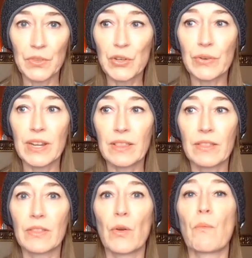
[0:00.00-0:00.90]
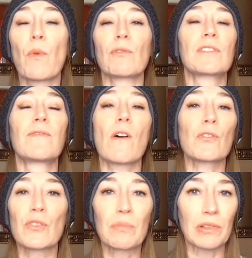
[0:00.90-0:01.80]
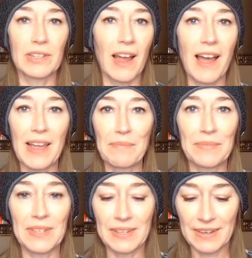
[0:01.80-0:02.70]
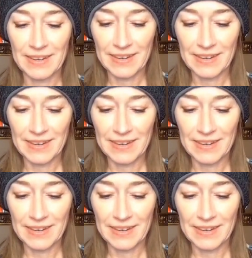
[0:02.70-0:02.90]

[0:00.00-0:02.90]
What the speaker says: during the most vulnerable times.